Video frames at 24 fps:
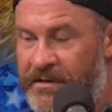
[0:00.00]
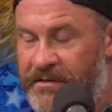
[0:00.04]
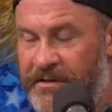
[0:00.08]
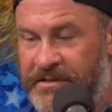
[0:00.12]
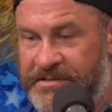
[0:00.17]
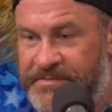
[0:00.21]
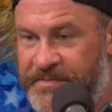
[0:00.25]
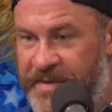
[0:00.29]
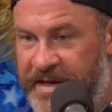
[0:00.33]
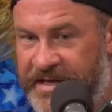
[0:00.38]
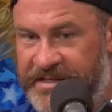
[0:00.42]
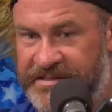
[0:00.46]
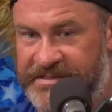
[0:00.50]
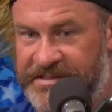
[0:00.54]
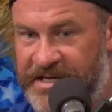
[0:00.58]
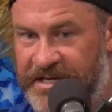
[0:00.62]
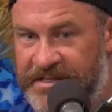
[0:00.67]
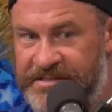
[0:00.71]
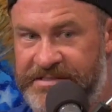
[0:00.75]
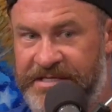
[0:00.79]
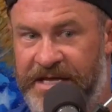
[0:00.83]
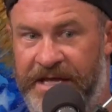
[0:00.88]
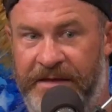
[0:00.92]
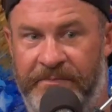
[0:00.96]
Let's make a
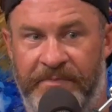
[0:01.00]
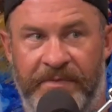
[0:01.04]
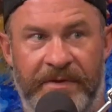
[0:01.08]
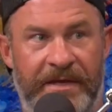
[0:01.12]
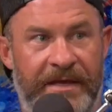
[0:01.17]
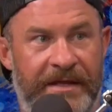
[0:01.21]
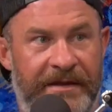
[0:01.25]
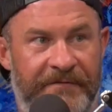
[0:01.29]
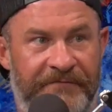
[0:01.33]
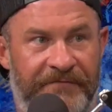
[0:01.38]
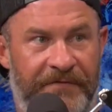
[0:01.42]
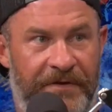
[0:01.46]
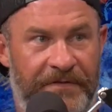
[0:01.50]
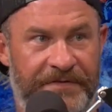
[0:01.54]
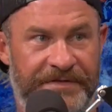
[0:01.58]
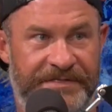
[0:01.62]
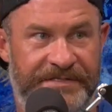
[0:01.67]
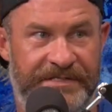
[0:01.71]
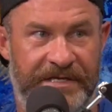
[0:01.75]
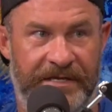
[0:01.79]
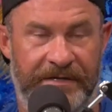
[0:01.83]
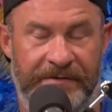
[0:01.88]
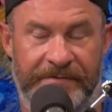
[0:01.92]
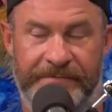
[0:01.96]
sex tape. And if all of a
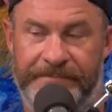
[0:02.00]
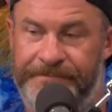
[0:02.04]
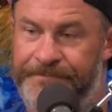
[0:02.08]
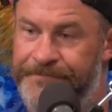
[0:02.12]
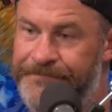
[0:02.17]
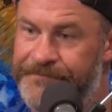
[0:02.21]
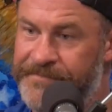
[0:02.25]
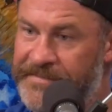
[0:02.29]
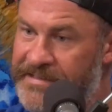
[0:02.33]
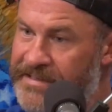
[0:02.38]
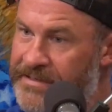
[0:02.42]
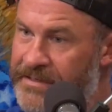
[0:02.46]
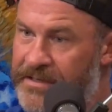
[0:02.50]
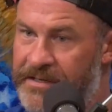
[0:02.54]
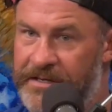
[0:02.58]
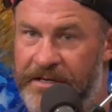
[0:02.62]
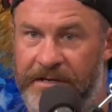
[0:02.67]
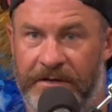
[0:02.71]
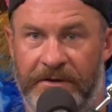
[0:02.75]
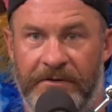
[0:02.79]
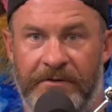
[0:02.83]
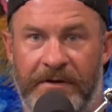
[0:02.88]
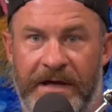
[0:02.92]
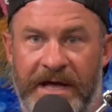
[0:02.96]
sudden you
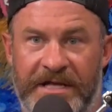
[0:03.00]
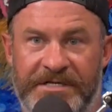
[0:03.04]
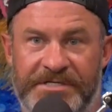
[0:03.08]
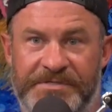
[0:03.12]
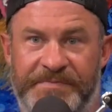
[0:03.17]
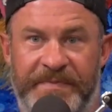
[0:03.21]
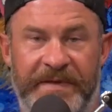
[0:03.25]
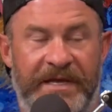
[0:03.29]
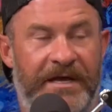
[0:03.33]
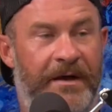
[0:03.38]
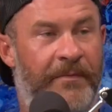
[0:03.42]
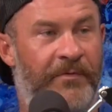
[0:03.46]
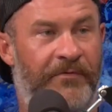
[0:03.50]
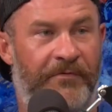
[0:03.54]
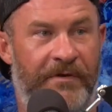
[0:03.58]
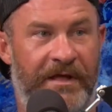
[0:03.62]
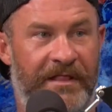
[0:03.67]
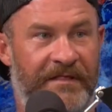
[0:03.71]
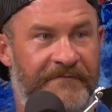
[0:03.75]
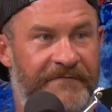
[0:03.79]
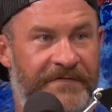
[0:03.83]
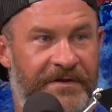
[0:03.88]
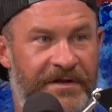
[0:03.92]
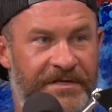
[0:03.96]
know, I just become
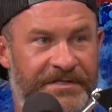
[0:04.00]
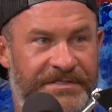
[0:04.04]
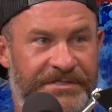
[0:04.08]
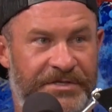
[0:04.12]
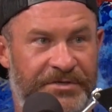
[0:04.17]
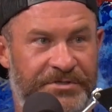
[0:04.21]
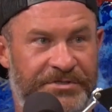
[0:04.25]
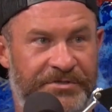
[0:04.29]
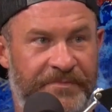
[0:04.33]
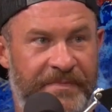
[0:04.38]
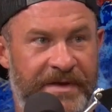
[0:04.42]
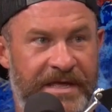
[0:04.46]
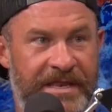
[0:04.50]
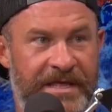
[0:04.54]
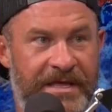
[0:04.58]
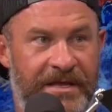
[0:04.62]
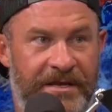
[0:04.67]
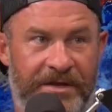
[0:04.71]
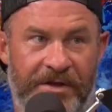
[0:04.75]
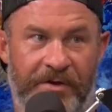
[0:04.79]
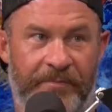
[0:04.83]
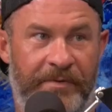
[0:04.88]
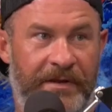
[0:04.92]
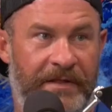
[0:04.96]
irrelevant on social media,
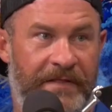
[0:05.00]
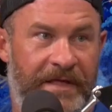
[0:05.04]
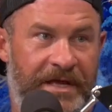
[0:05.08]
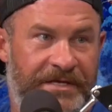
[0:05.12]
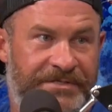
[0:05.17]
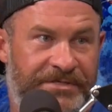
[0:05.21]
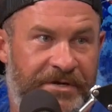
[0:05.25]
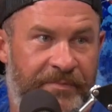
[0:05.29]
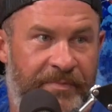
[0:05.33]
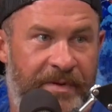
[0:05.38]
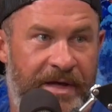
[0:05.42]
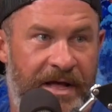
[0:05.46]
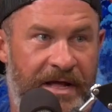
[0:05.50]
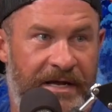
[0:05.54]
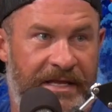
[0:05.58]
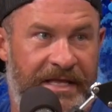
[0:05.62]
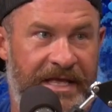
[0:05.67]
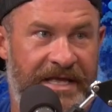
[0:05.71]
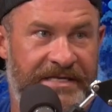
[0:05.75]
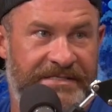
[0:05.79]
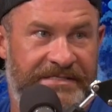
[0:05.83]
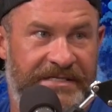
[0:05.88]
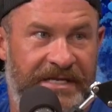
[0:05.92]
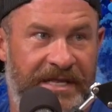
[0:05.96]
and nobody oh likes oh our podcast
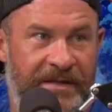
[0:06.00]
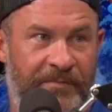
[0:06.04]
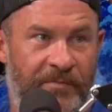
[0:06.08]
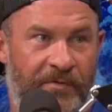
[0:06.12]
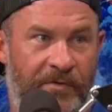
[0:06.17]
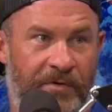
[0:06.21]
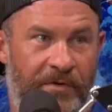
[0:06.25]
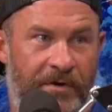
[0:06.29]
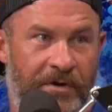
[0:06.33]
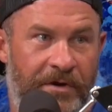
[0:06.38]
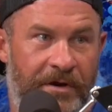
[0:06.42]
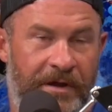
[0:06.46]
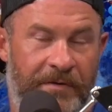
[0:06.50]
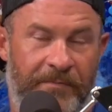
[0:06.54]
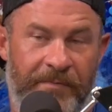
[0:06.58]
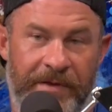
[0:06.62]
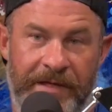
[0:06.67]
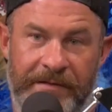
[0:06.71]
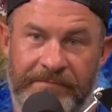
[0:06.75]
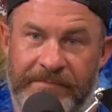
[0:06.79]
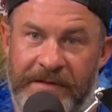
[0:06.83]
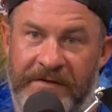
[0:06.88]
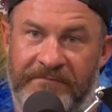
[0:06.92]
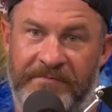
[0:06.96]
God. anymore, and
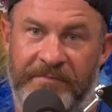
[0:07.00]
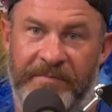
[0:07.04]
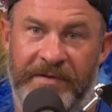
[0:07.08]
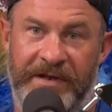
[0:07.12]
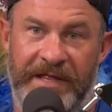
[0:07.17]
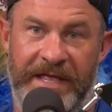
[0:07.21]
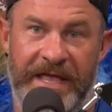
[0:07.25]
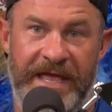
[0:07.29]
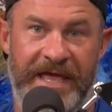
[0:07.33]
we everybody